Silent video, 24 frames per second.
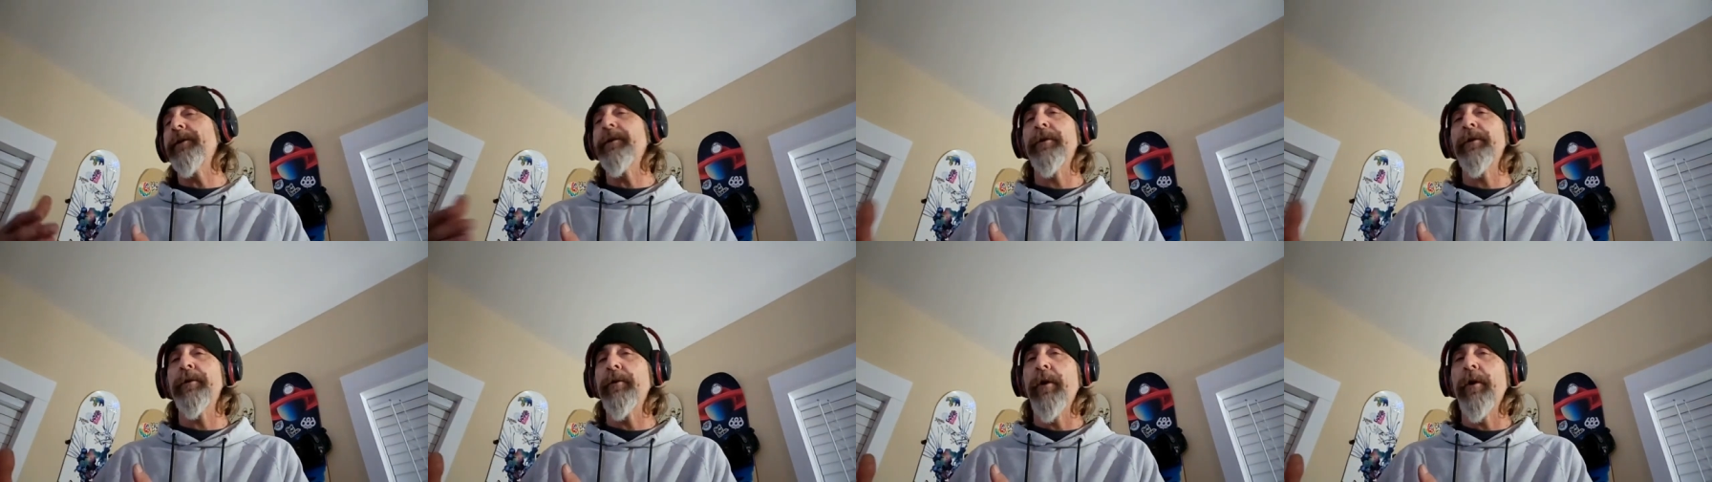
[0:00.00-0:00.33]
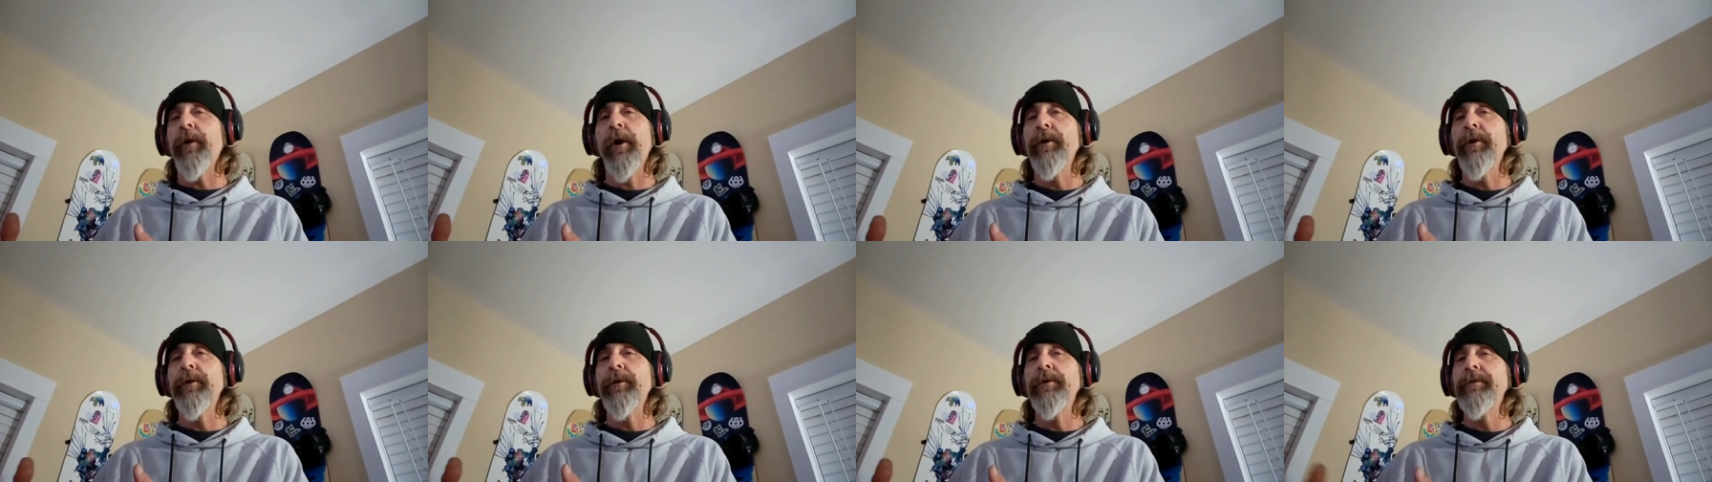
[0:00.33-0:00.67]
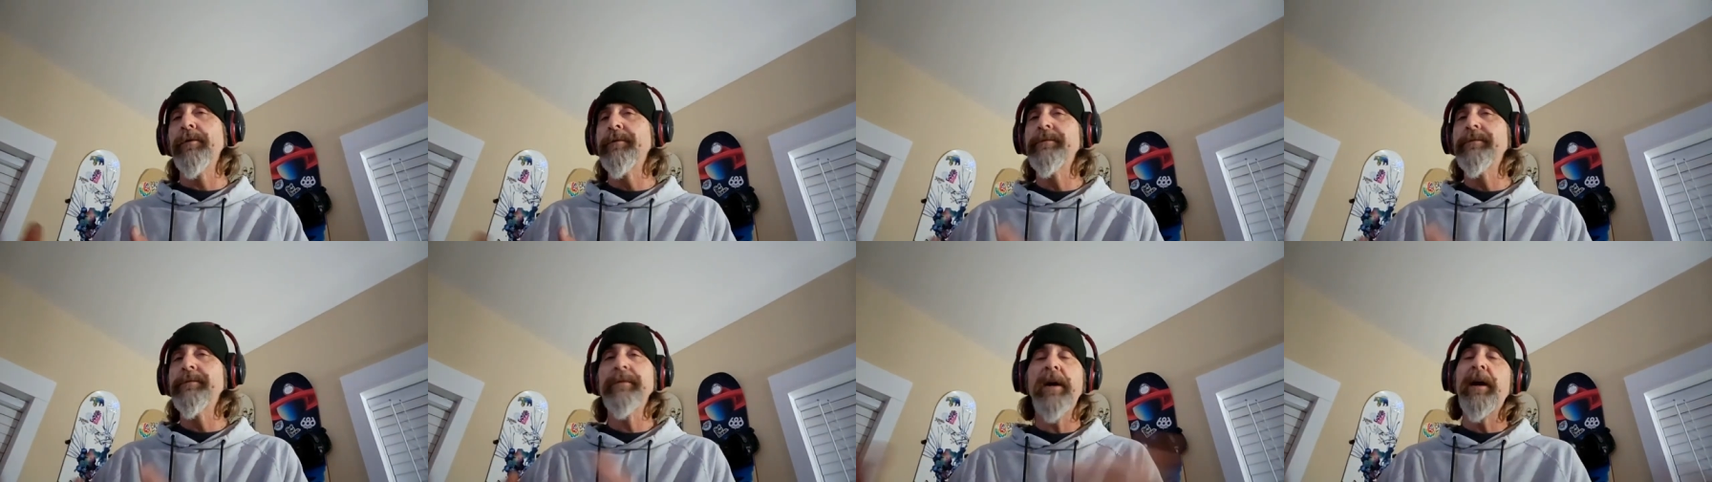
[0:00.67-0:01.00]
not going to
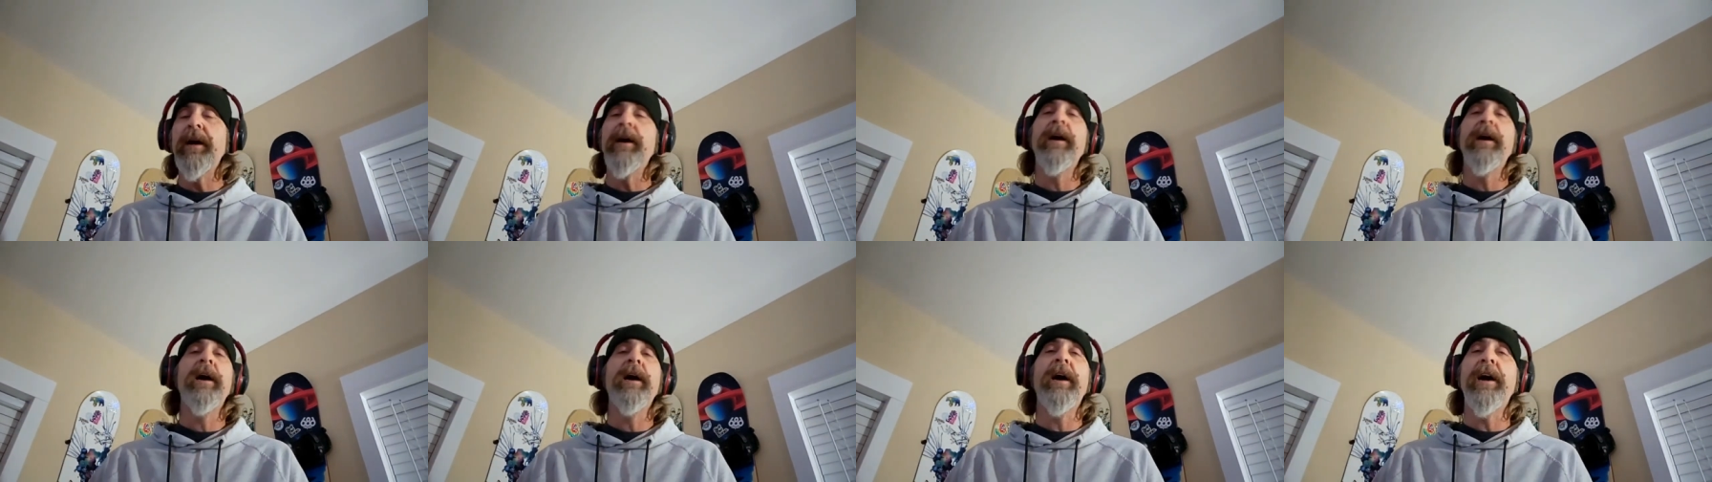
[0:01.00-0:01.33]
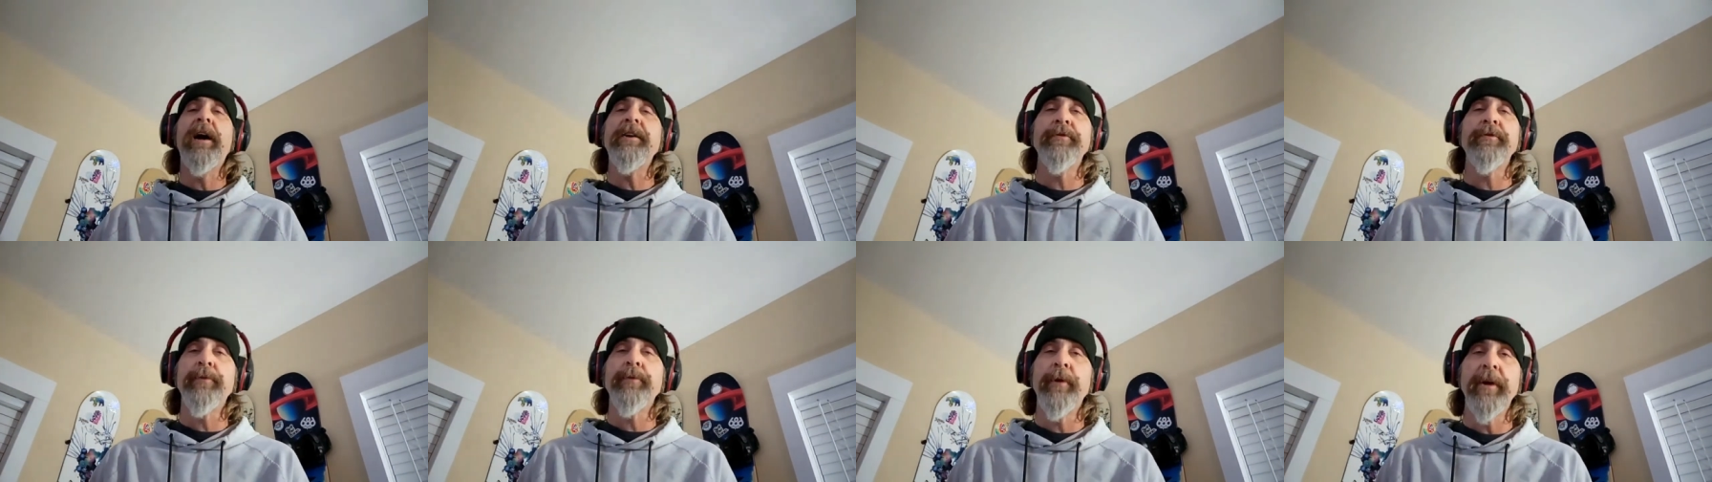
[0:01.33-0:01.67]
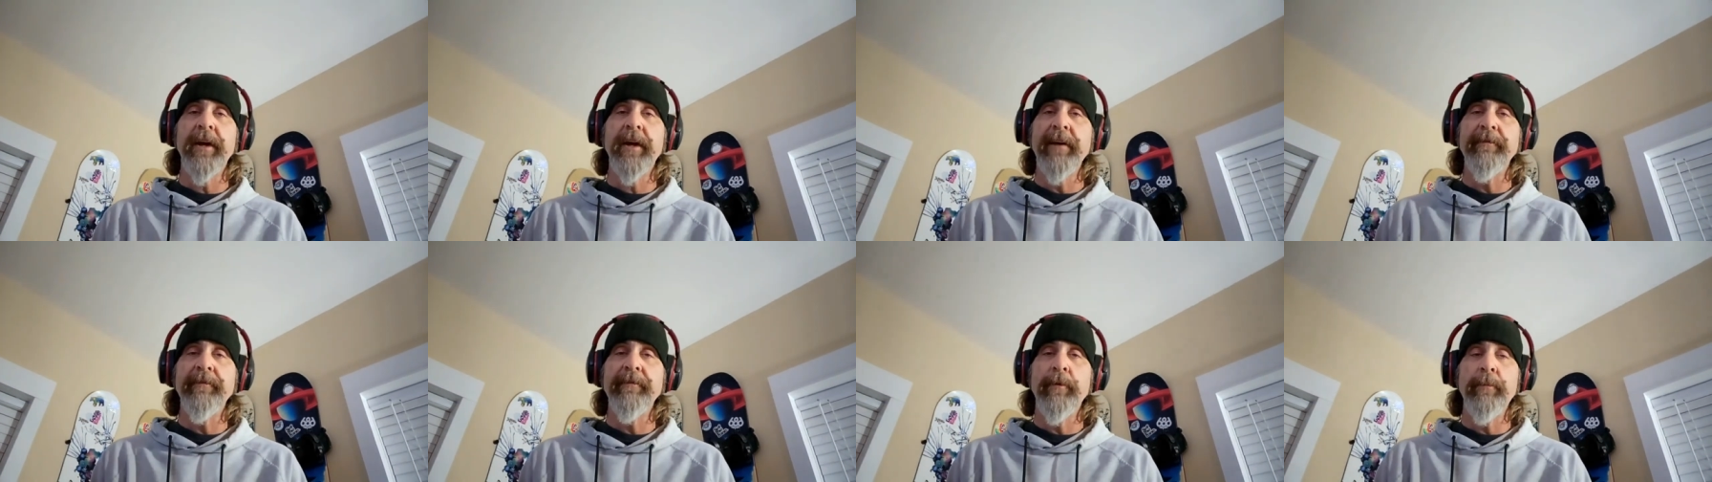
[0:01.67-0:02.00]
grow, I just
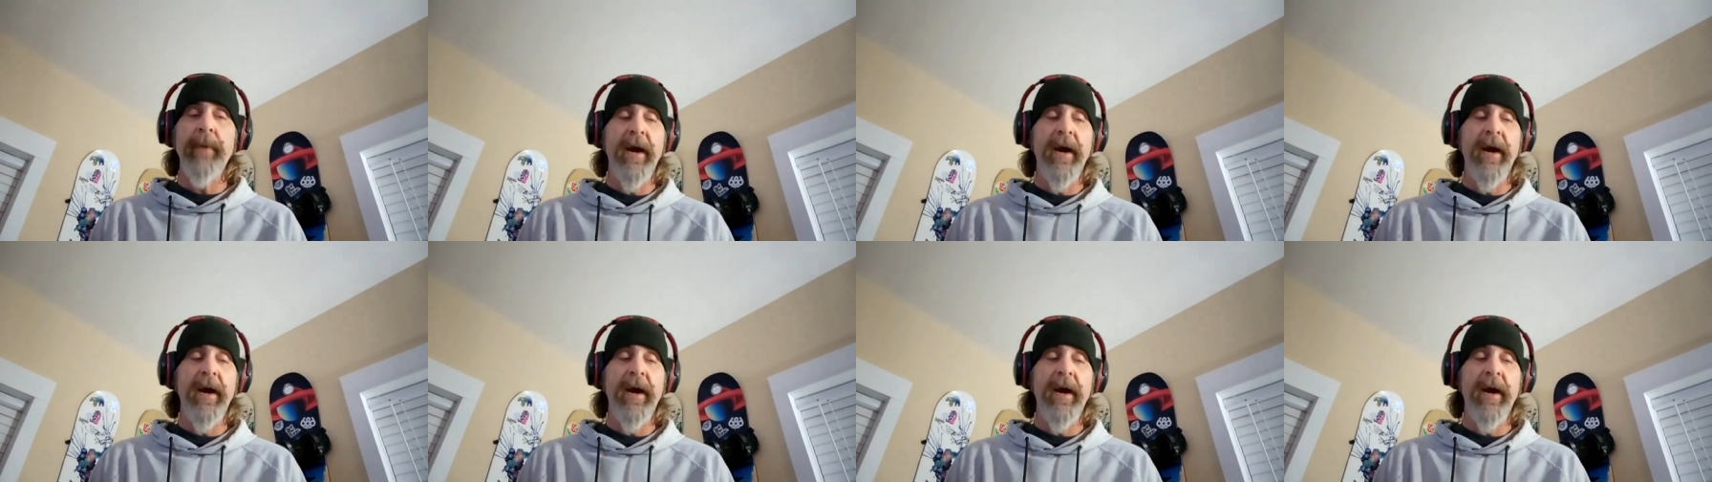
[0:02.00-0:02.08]
want to give